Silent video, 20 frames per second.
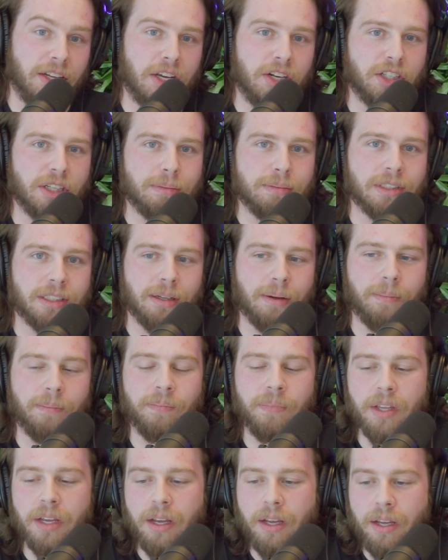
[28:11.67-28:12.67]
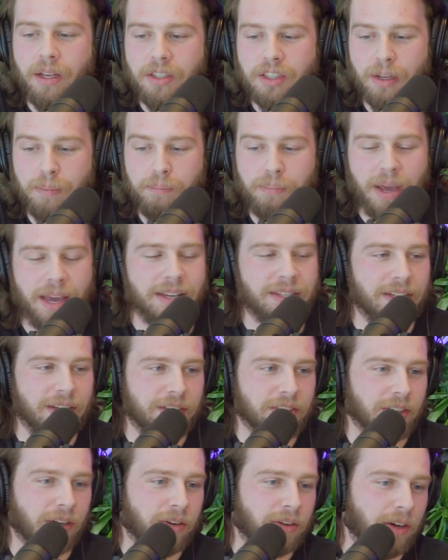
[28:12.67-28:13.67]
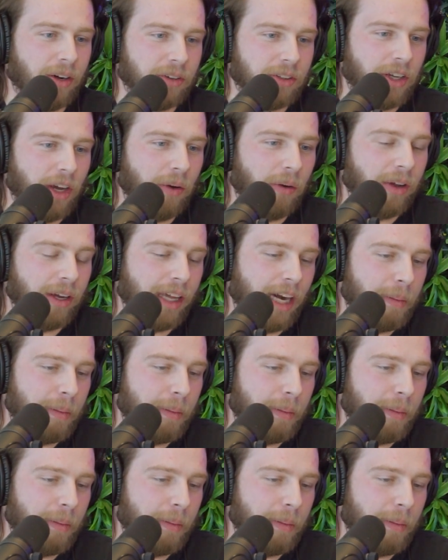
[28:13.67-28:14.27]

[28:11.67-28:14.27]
teach him some basics on coding.